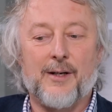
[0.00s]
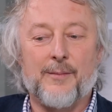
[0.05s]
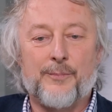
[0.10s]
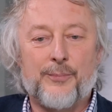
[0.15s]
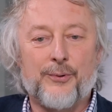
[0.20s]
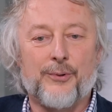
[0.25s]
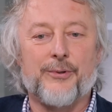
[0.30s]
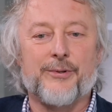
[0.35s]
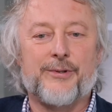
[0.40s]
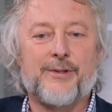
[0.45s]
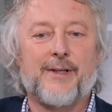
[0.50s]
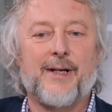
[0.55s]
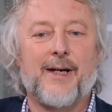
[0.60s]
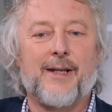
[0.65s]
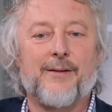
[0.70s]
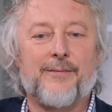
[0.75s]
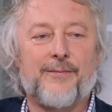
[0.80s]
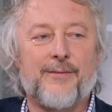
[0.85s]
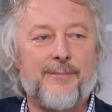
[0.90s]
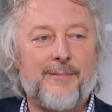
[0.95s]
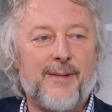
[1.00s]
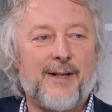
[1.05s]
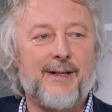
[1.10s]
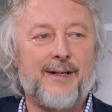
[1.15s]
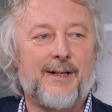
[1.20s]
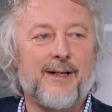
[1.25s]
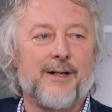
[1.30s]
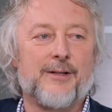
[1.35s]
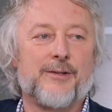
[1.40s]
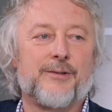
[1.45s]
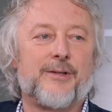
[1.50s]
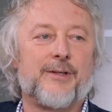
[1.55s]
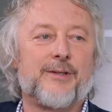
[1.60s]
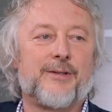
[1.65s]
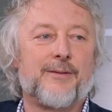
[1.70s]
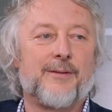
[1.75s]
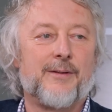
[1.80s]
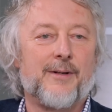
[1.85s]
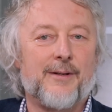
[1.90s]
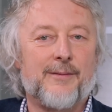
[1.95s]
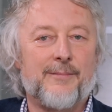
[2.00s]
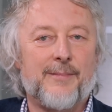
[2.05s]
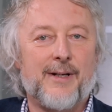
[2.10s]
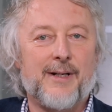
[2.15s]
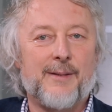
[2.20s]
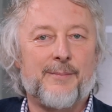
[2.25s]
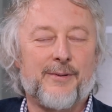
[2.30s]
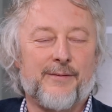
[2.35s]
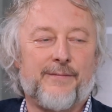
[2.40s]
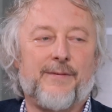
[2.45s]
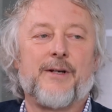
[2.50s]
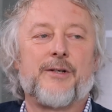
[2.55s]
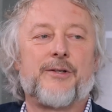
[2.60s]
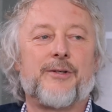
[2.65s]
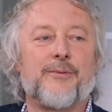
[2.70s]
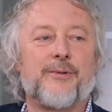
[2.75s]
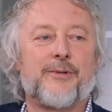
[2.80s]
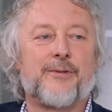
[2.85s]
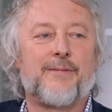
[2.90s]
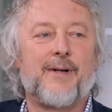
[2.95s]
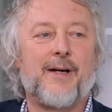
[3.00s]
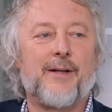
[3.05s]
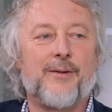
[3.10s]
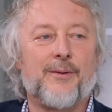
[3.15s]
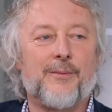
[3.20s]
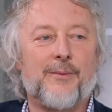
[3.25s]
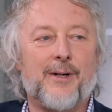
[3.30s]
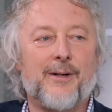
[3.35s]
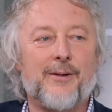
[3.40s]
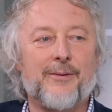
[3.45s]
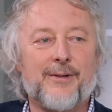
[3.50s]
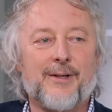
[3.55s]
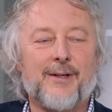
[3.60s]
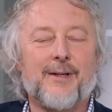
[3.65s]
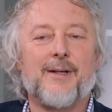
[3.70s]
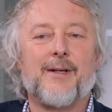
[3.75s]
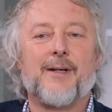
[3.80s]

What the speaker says: brought together from many countries and many professionals around the world.